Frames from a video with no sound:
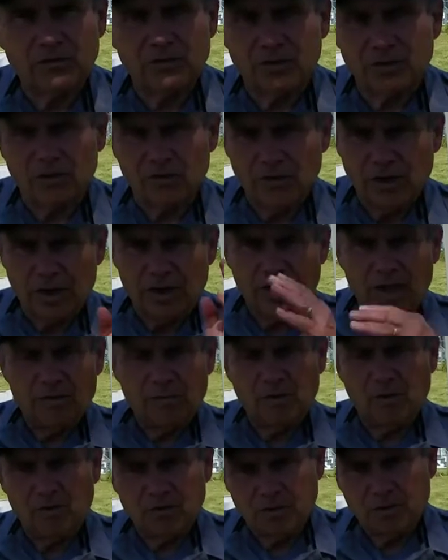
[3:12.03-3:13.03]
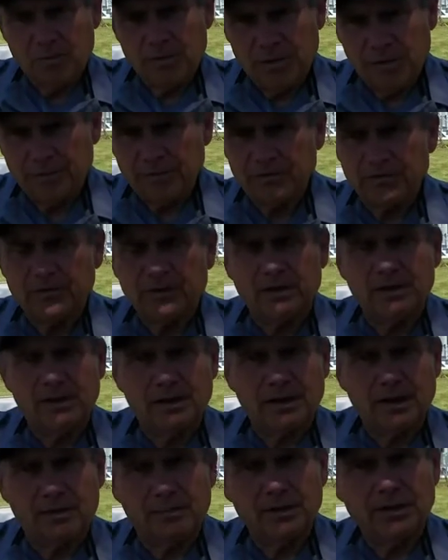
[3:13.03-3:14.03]
those. So people started
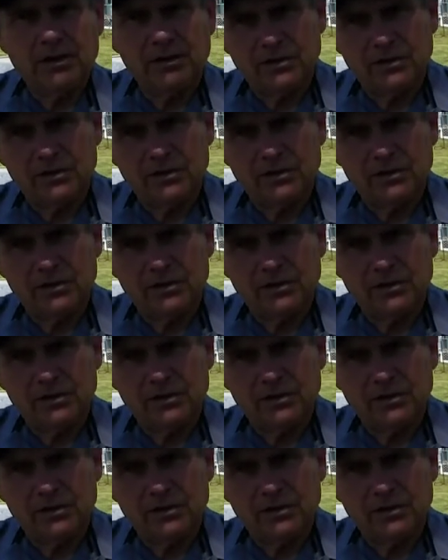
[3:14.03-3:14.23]
coming here